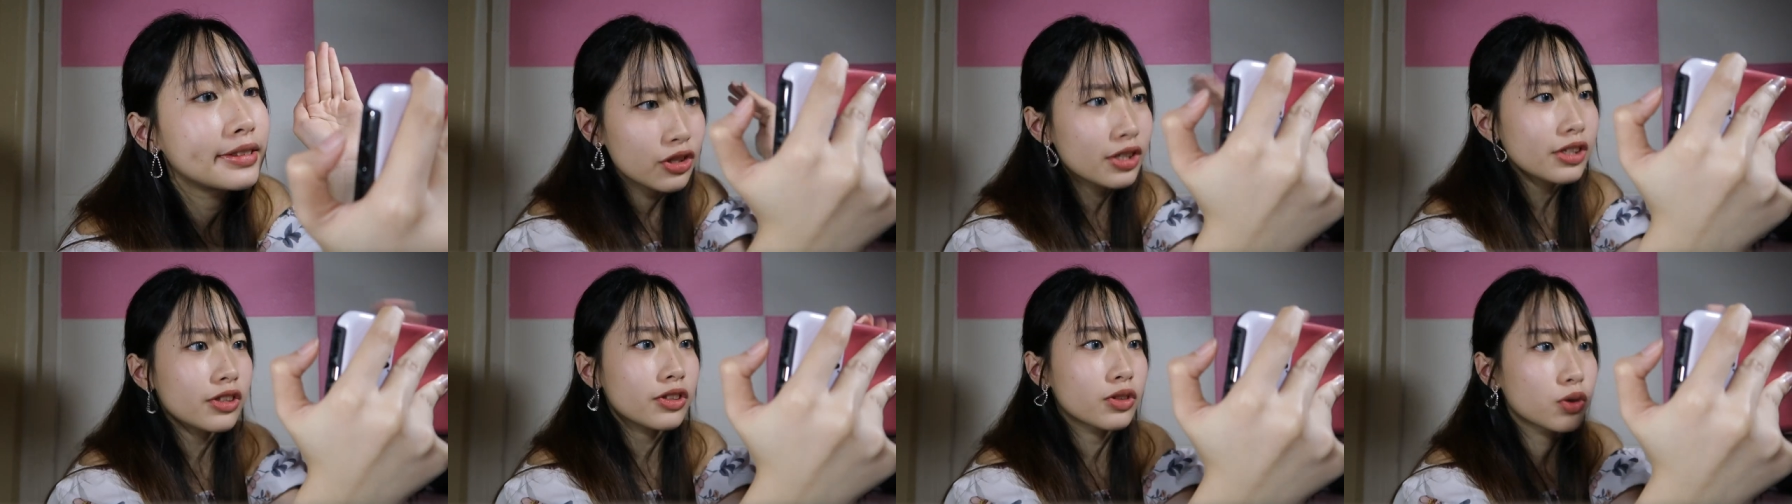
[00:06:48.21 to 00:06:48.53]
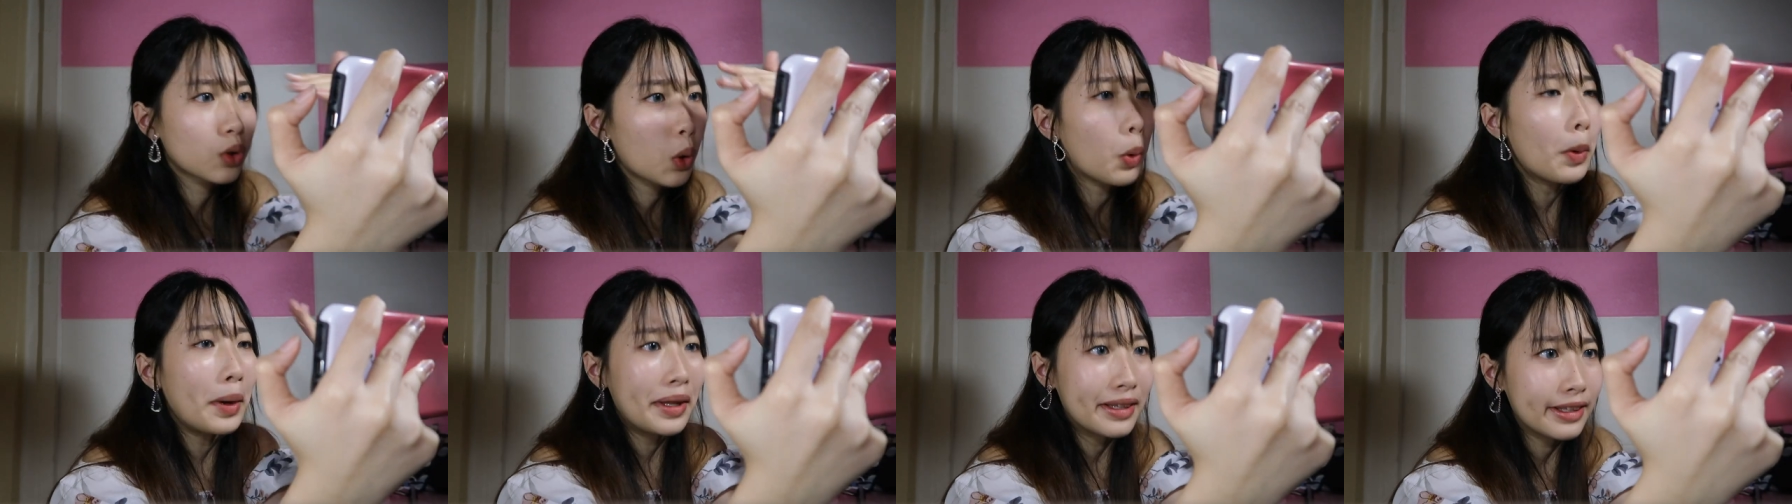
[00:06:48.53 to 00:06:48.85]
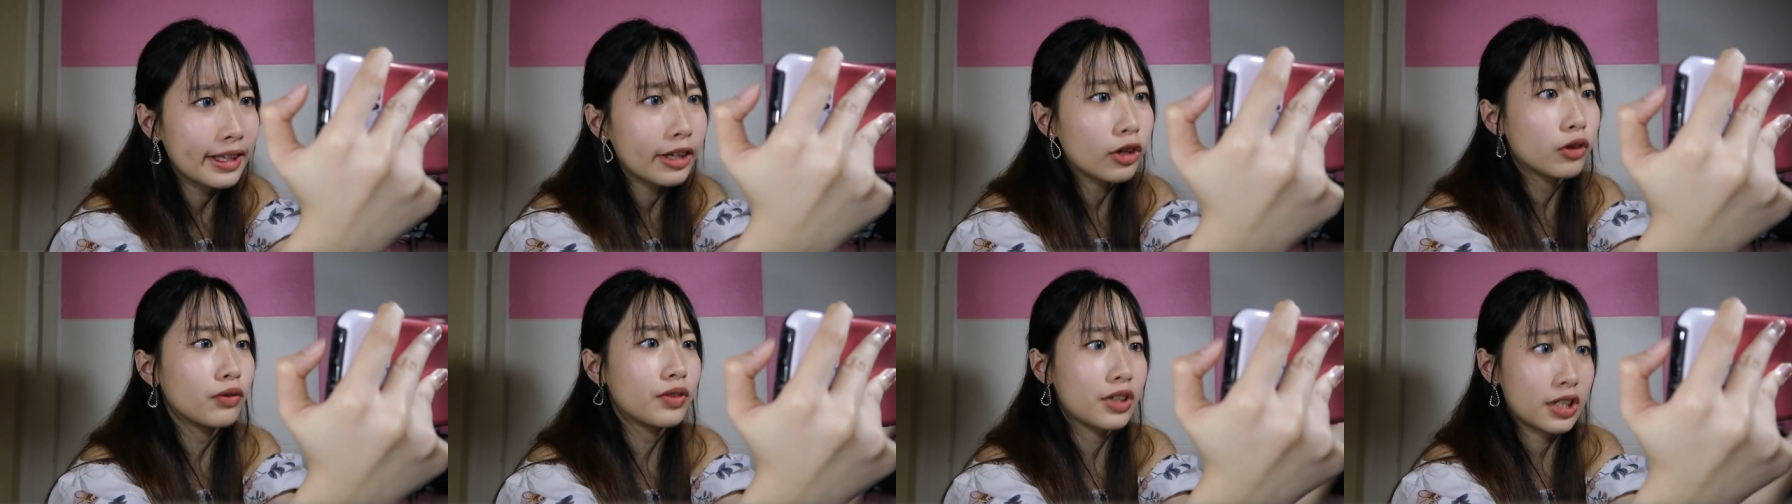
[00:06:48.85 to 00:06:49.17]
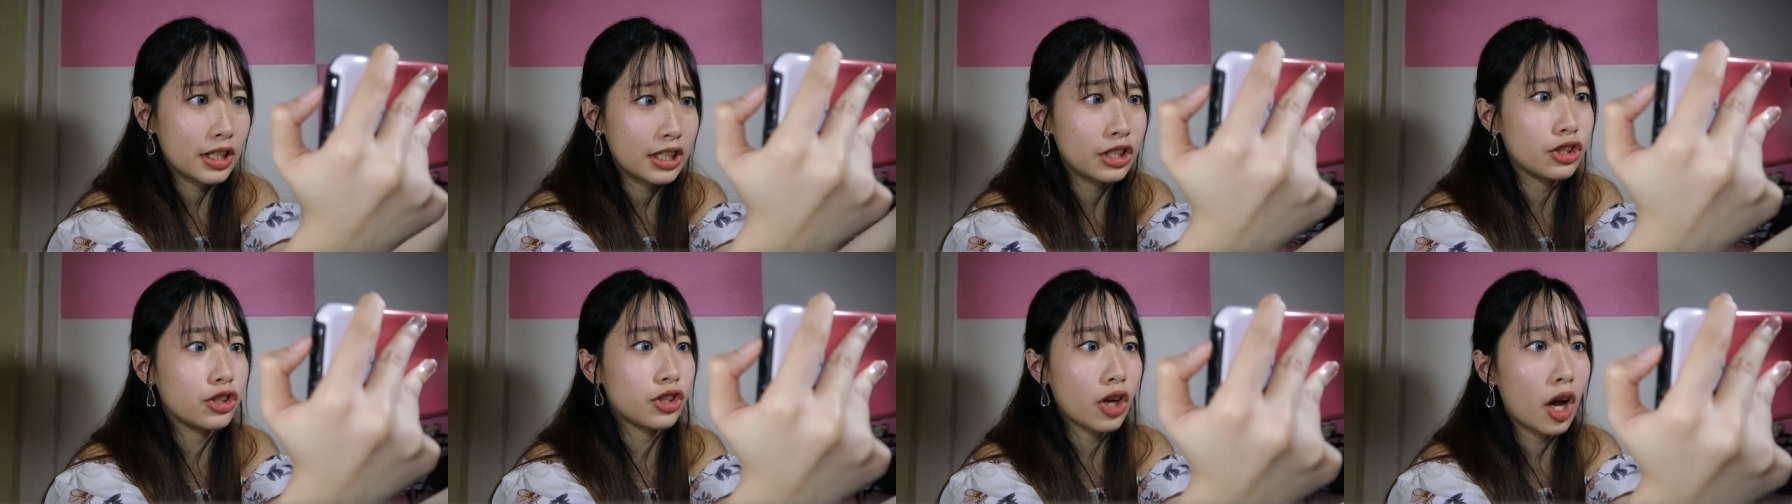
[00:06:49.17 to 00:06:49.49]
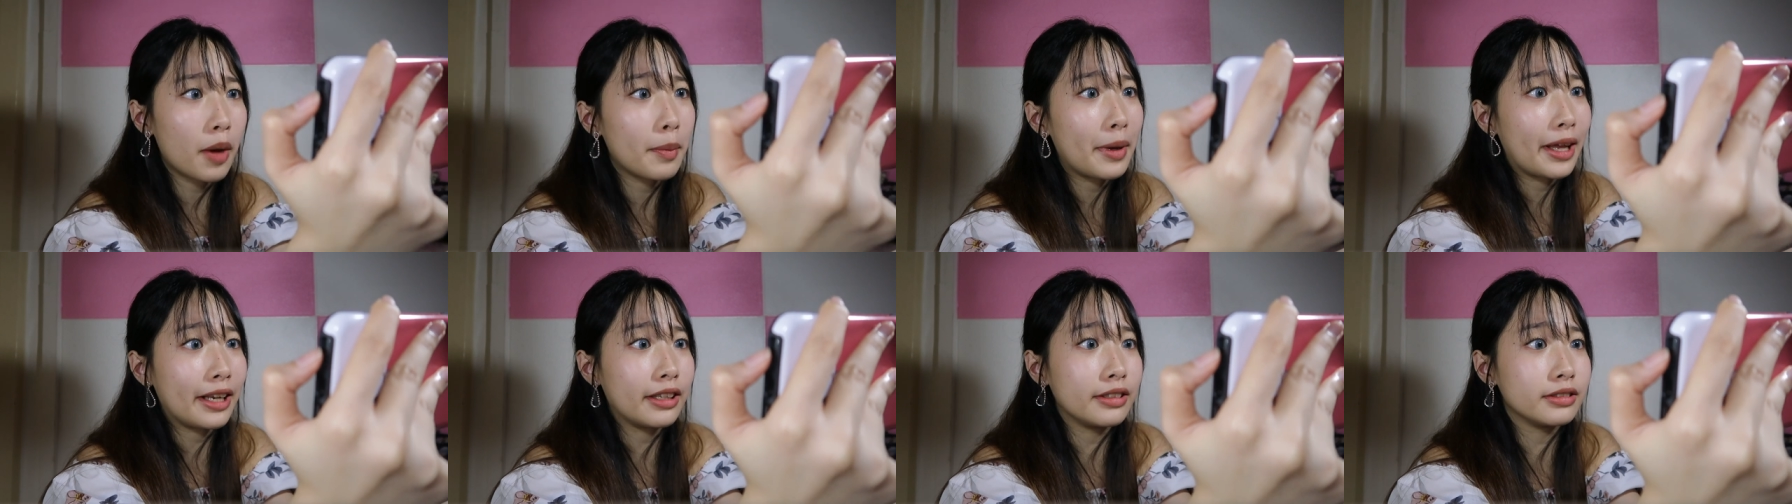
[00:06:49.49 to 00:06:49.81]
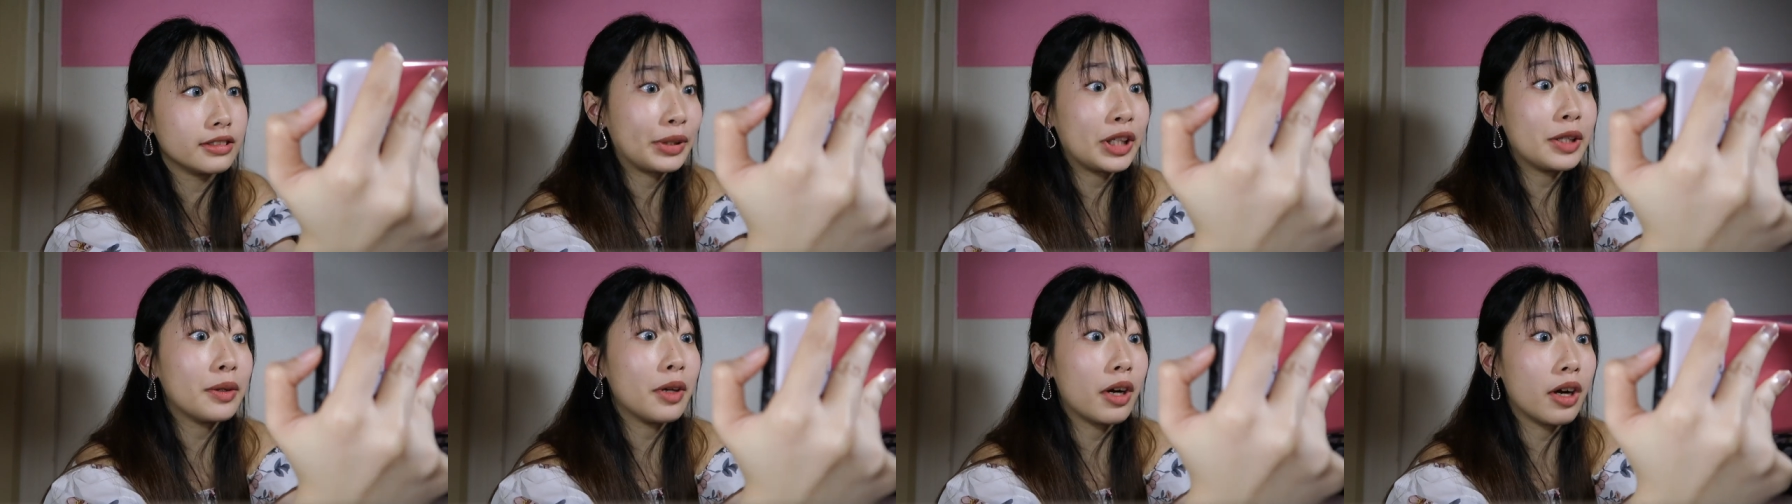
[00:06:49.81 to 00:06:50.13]
Just go and take over his job
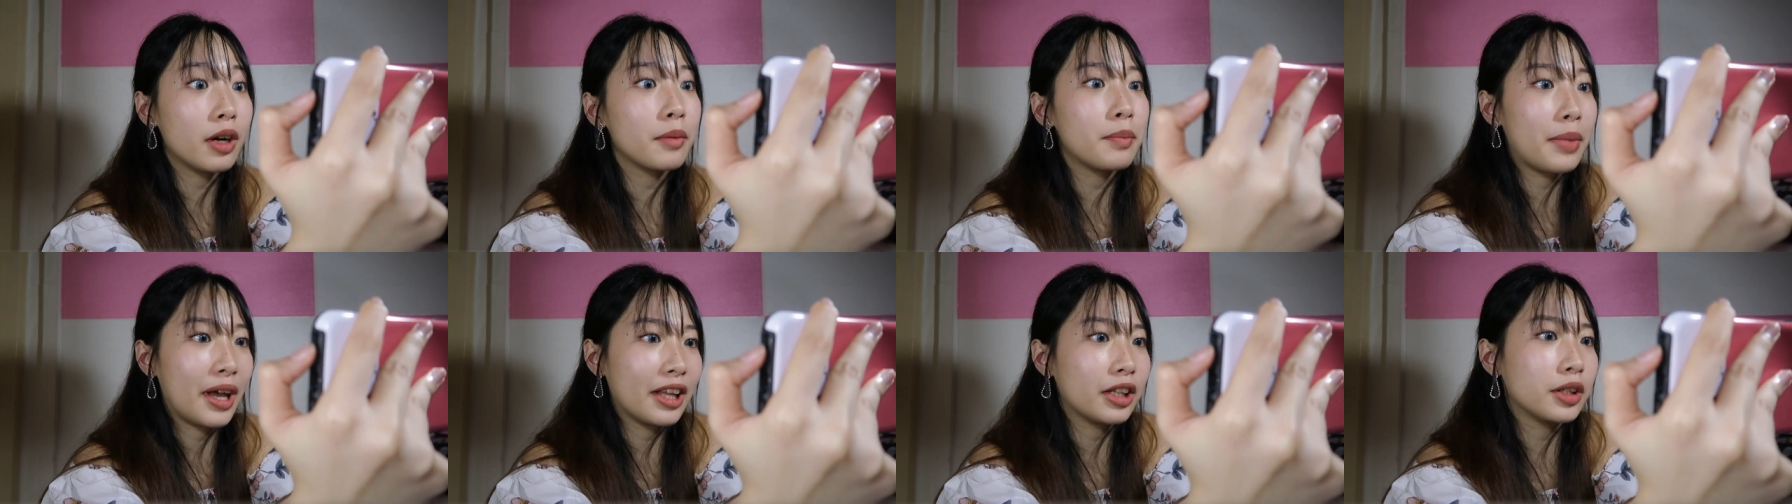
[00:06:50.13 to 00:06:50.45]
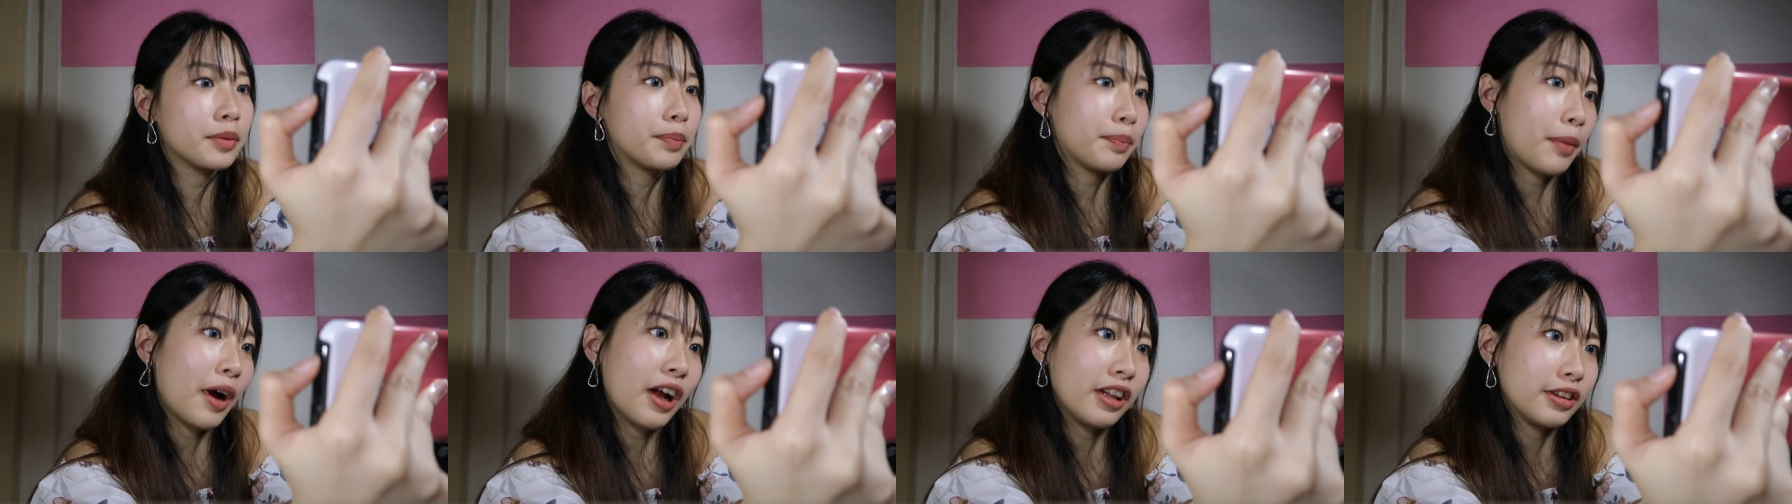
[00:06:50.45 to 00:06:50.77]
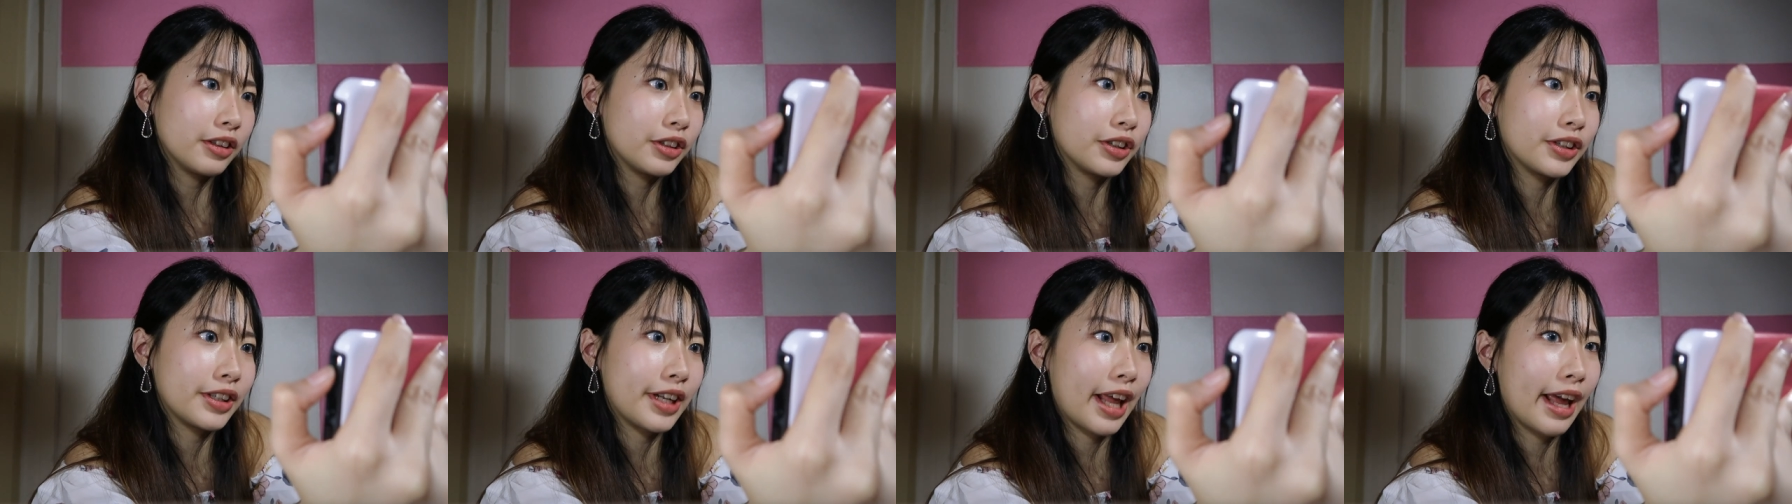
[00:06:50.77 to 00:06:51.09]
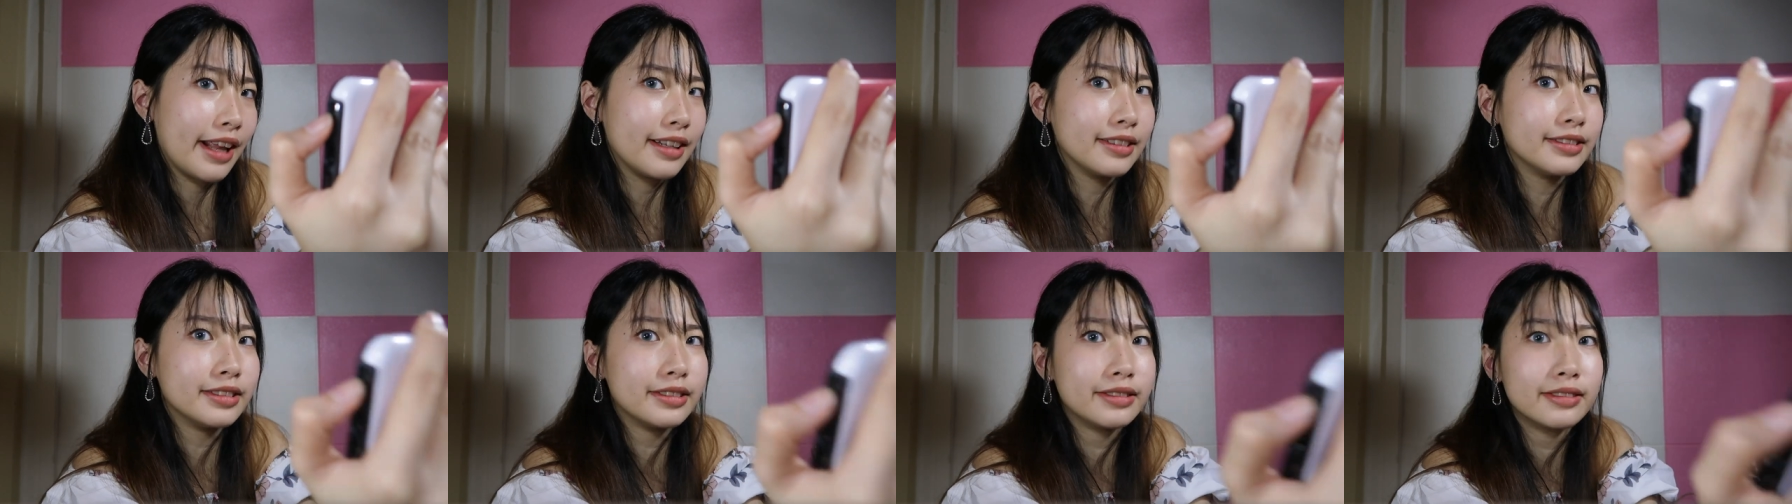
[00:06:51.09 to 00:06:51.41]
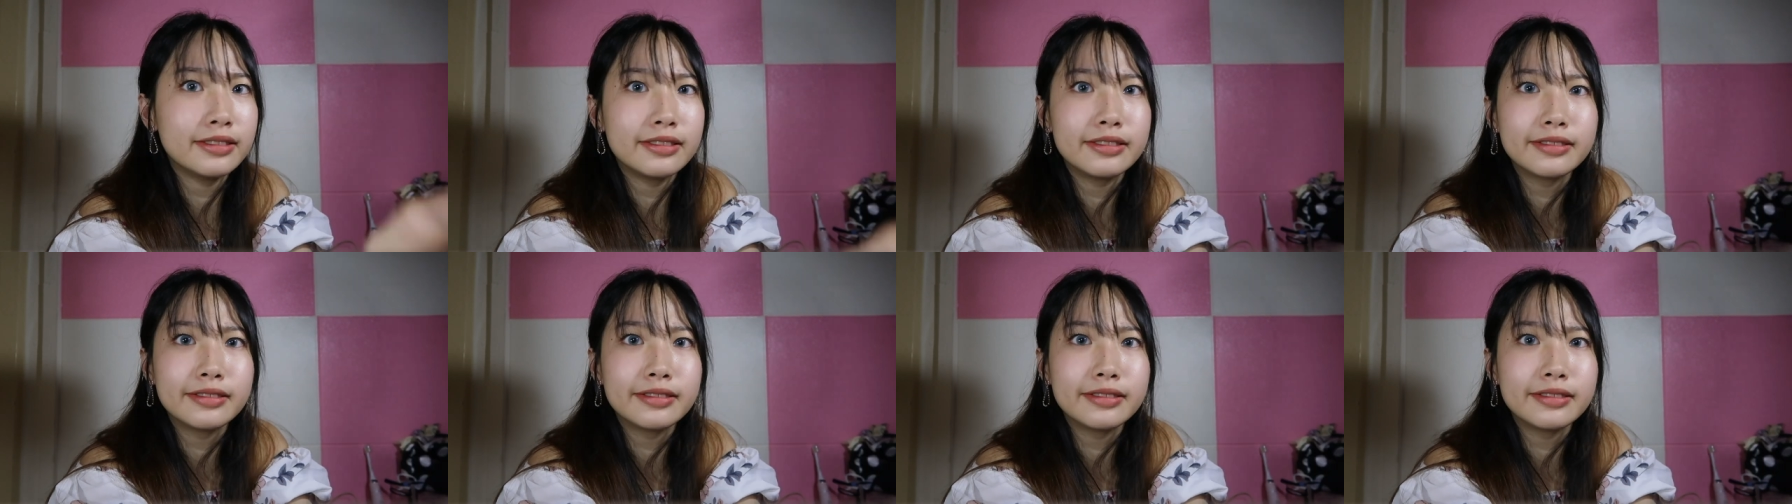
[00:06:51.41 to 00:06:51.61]
and be a better butler then.